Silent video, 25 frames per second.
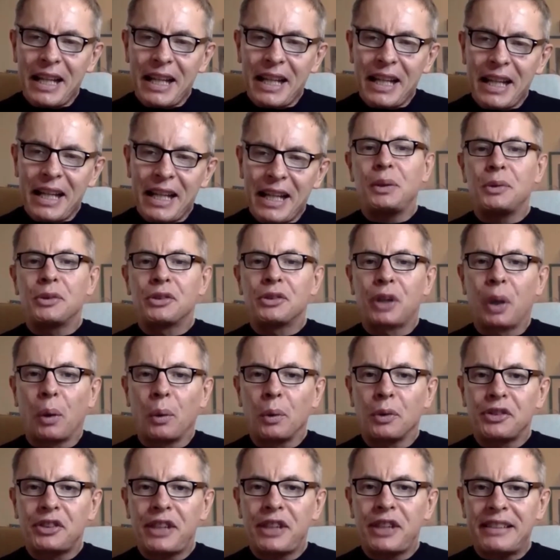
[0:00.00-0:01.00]
I use
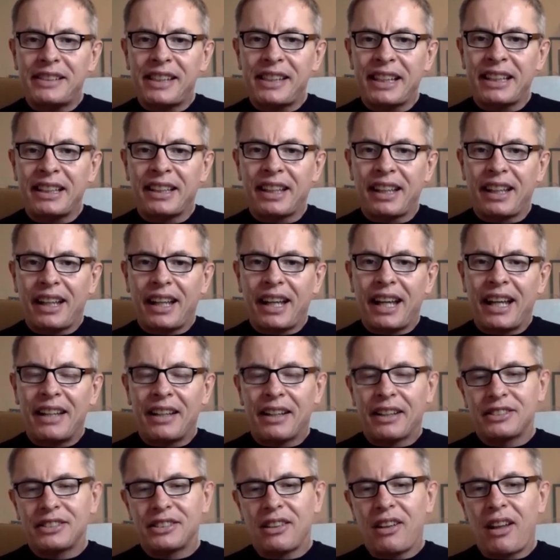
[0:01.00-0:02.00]
goal setting in
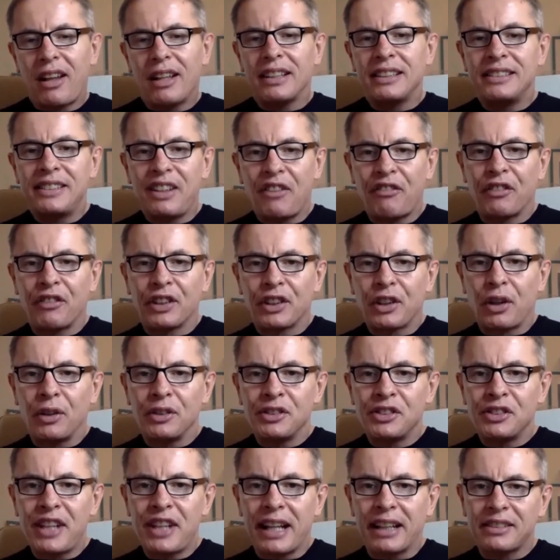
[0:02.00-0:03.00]
a slightly different
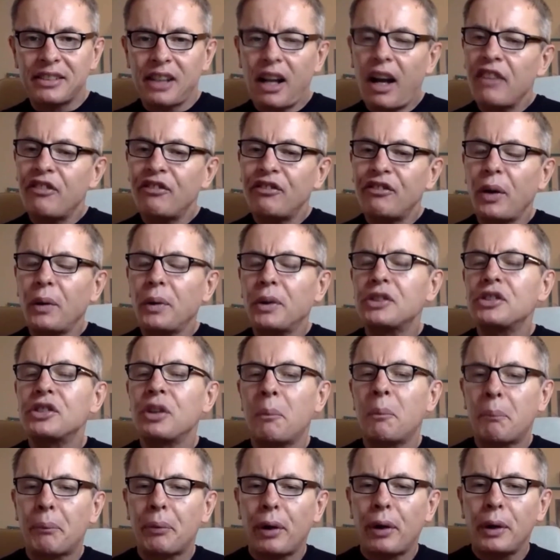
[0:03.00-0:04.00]
context. I focus
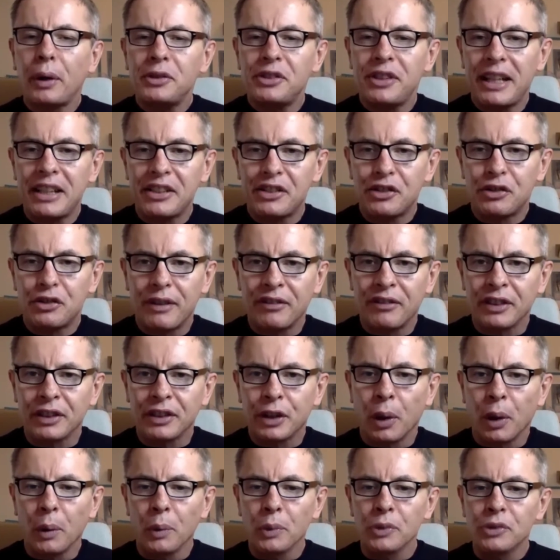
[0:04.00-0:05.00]
on process-driven
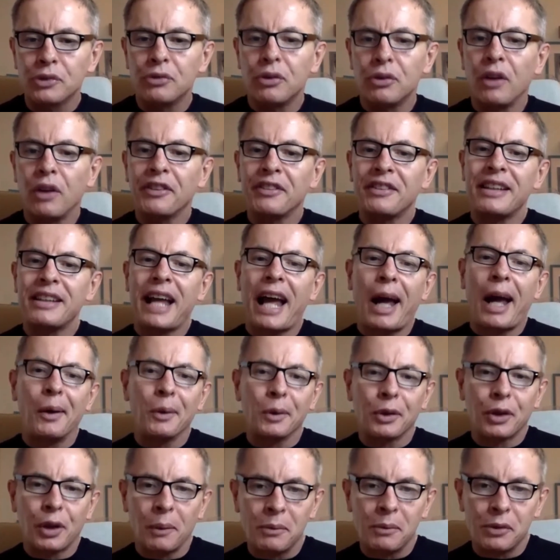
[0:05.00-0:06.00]
goals rather than
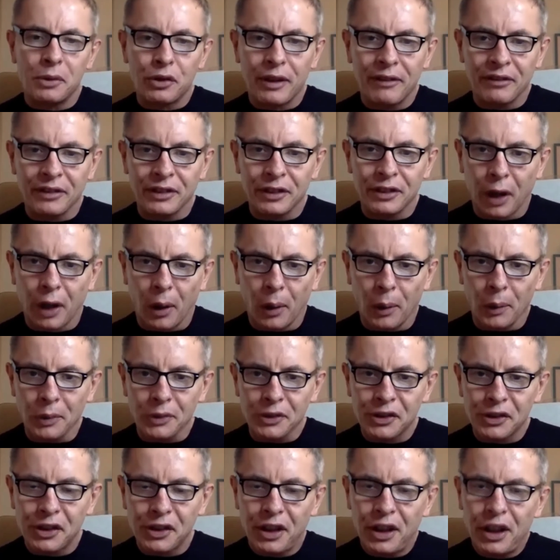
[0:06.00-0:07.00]
outcome-driven
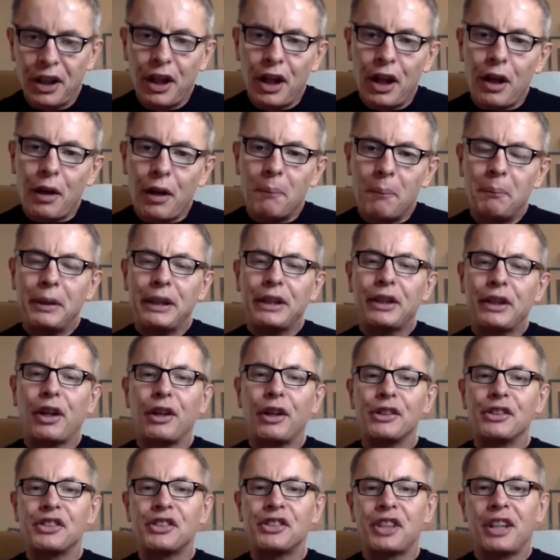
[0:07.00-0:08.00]
goals
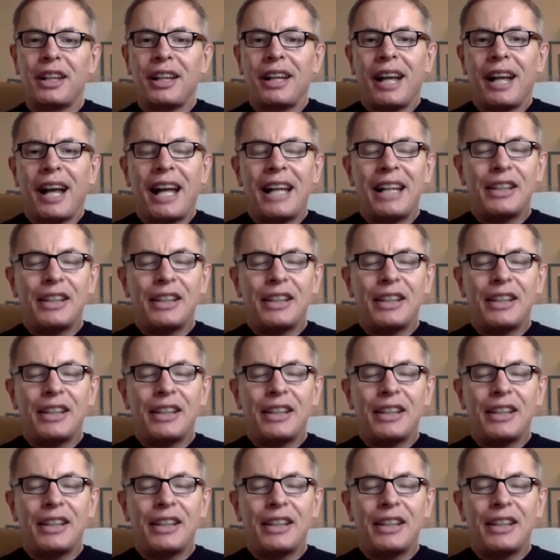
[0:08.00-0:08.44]
because, and